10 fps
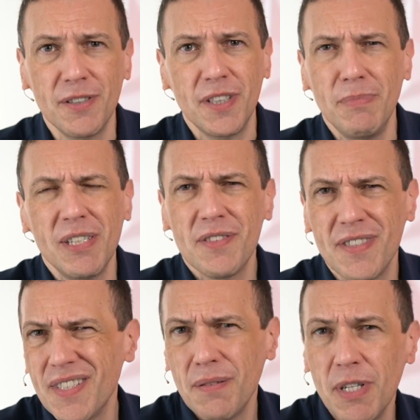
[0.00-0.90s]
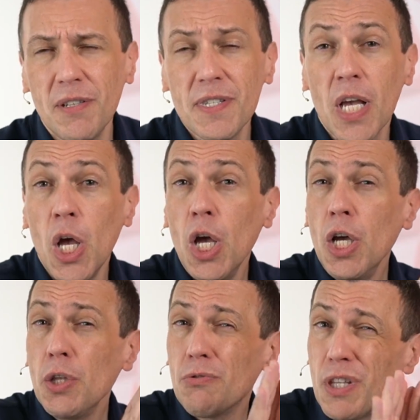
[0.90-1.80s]

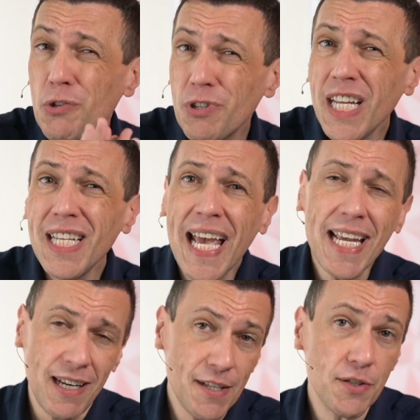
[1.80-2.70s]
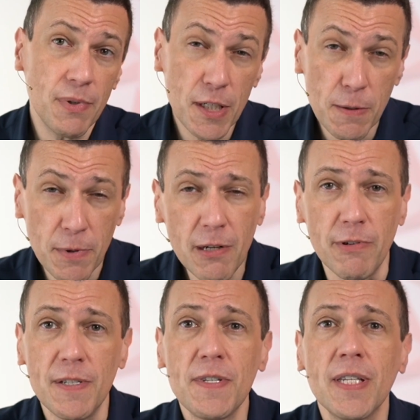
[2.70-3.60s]
to the 3-day classroom
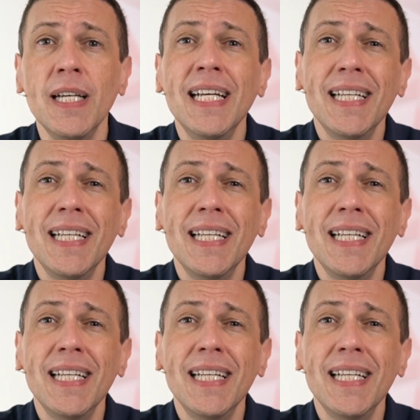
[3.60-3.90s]
experience